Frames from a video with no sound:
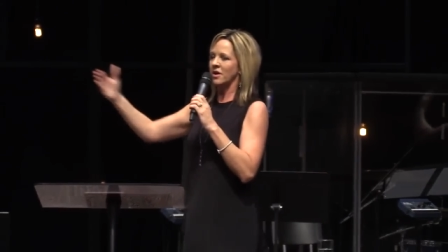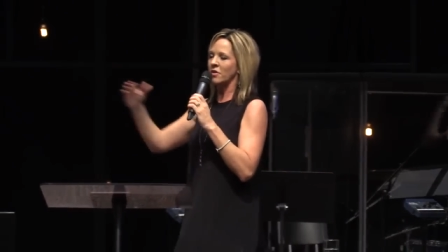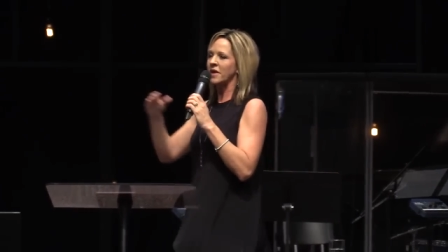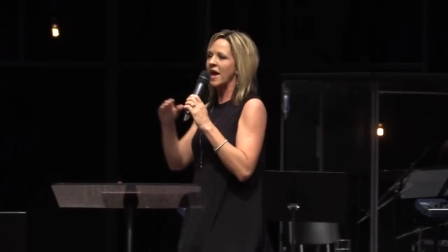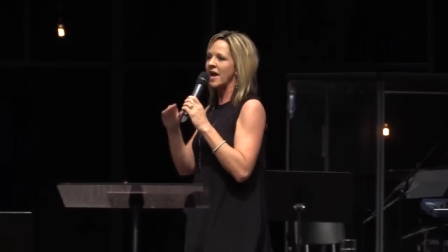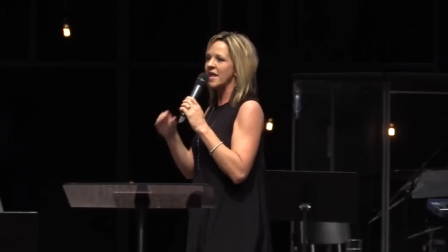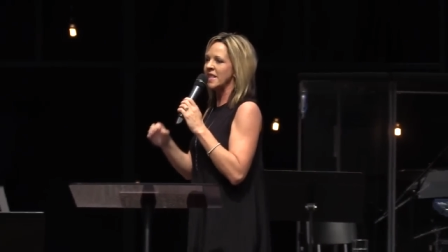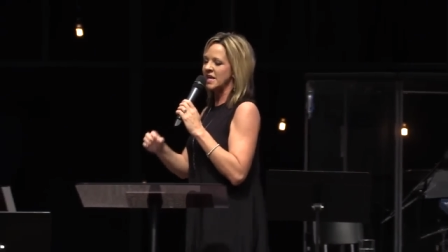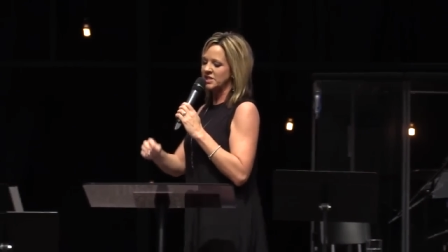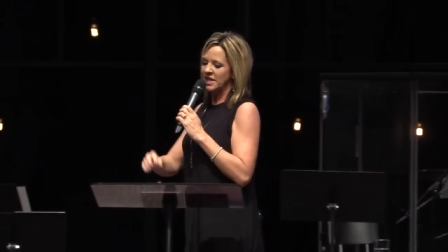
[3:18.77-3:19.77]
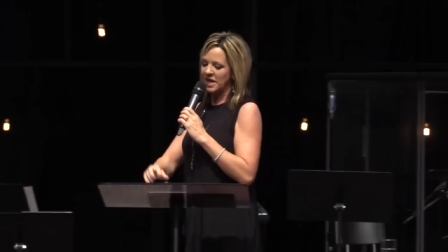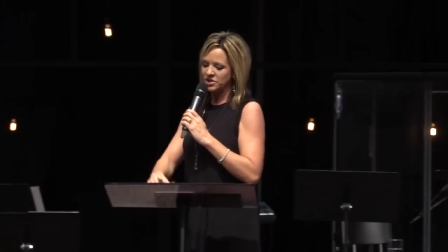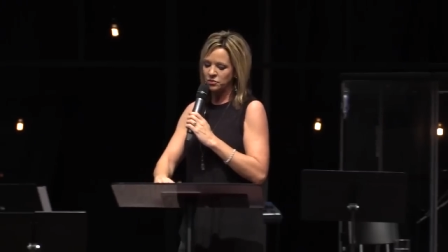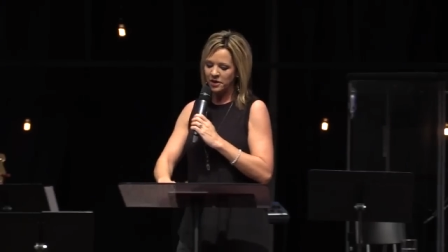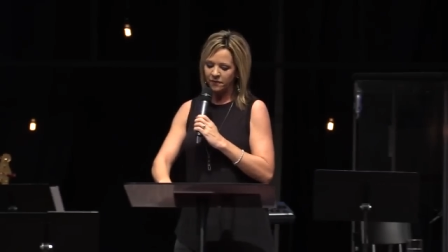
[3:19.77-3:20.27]
Okay? And they,
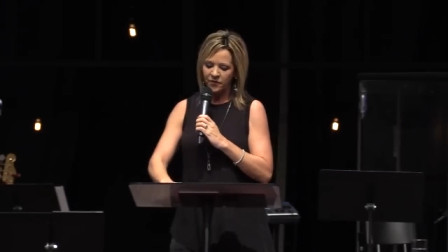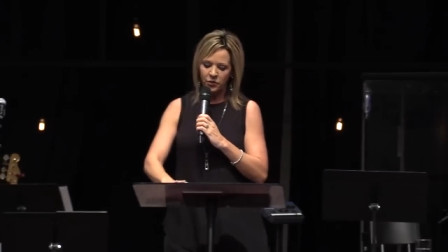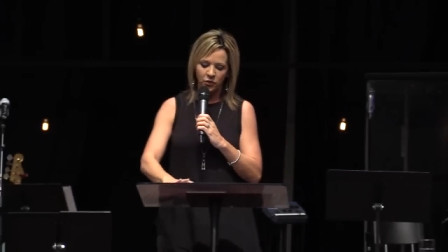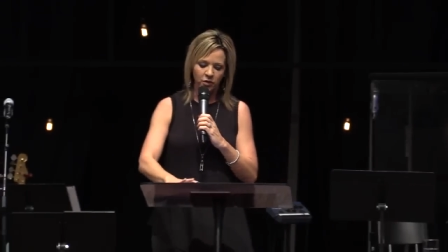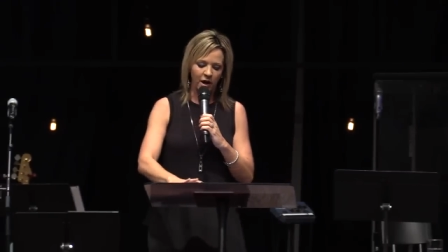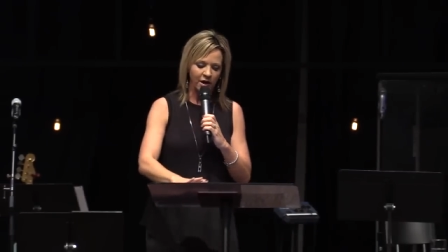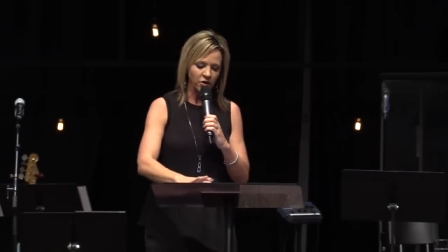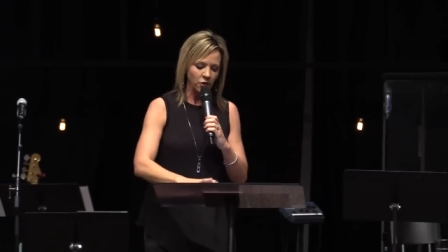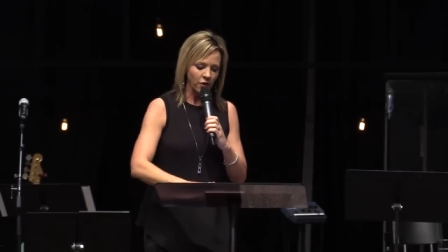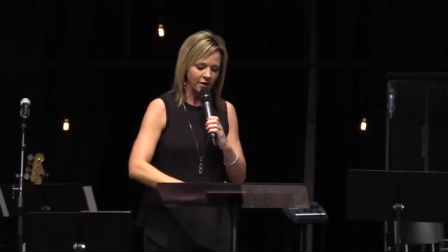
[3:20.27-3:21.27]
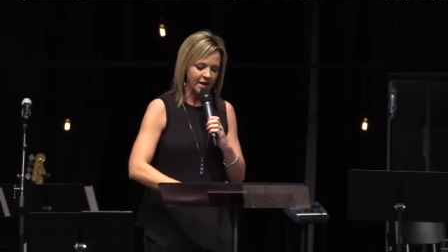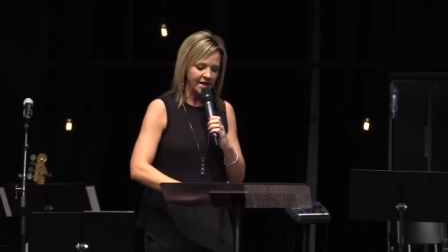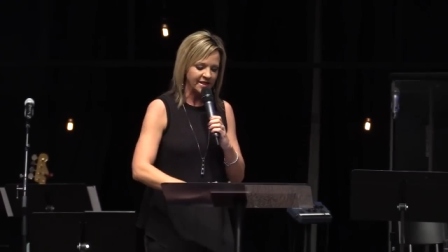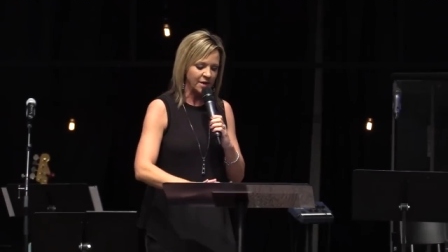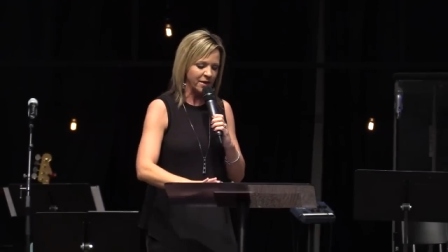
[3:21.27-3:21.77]
each one, if you uh,
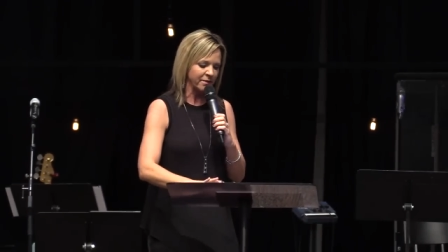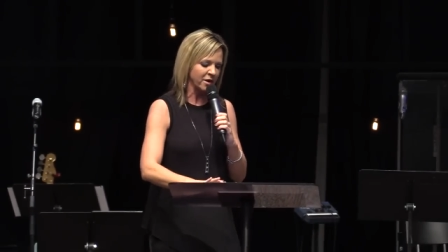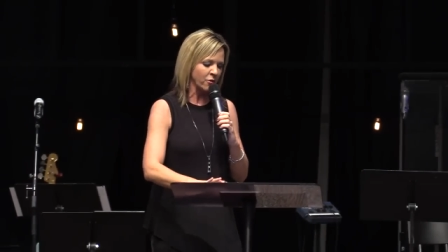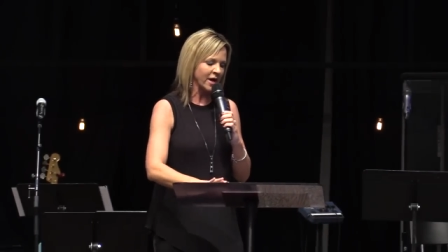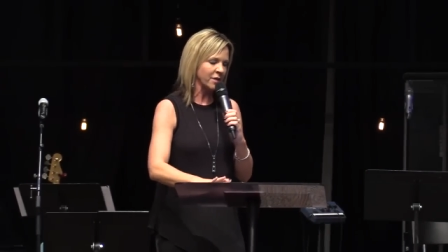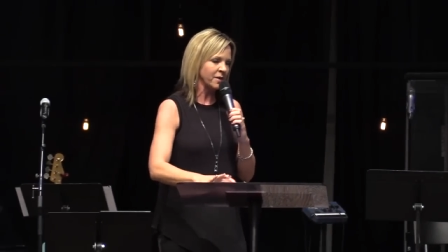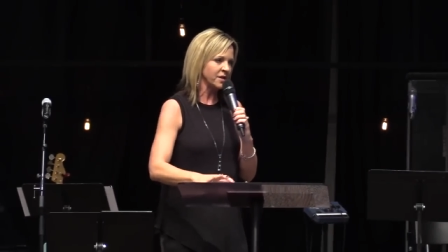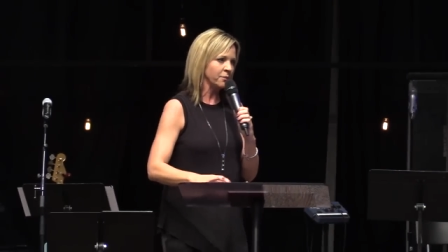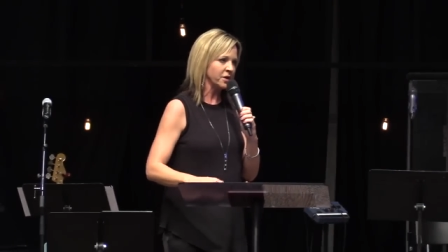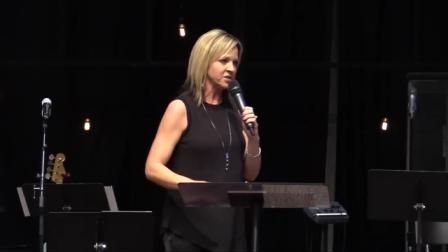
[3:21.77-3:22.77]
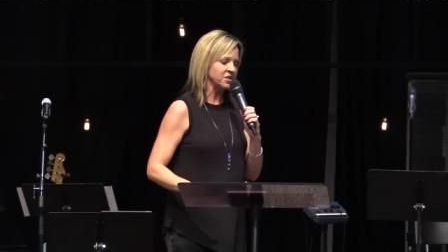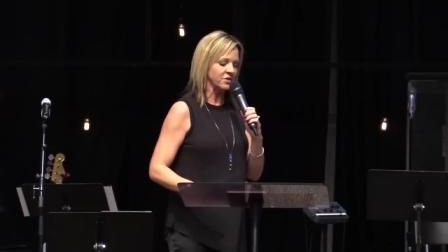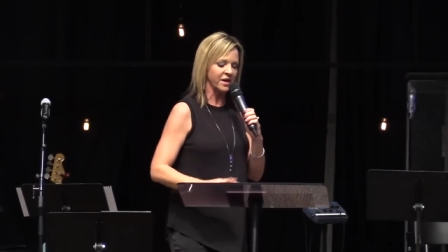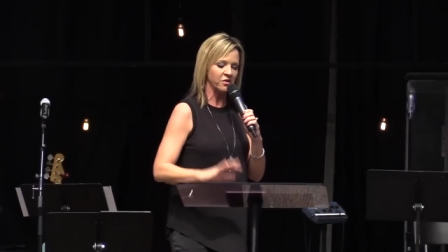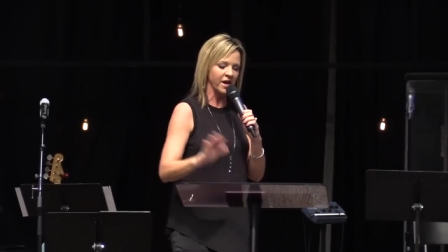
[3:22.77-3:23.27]
correlate them, I'm going to recommend a book to
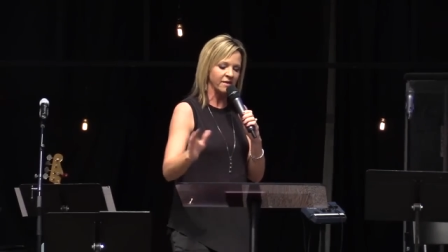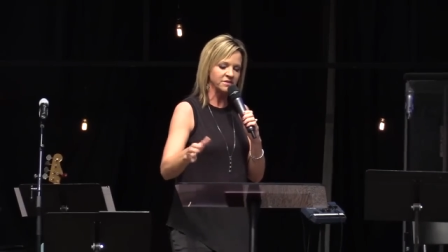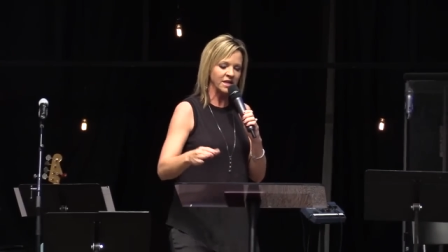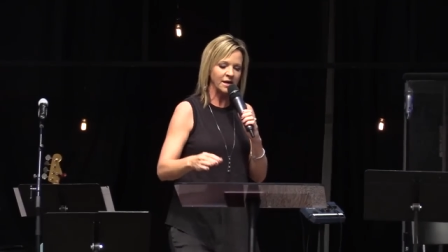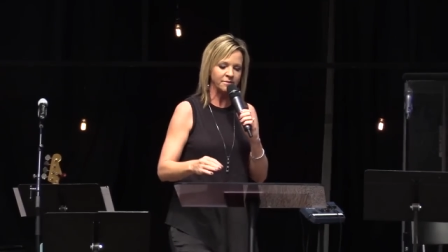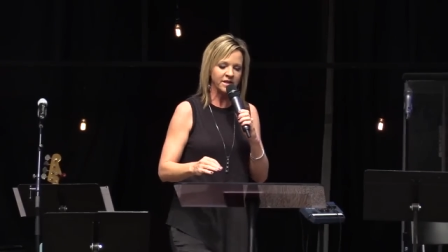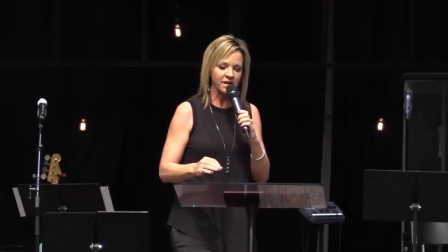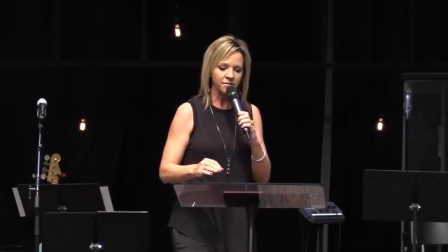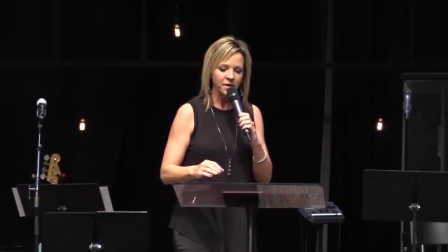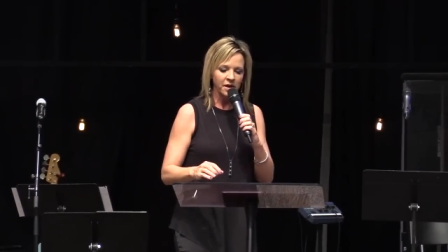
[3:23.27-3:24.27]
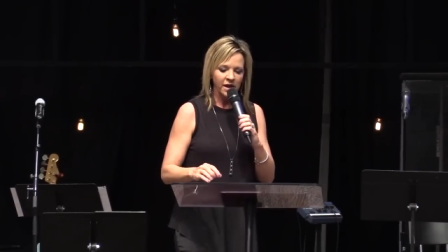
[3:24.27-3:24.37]
you. I don't have time to give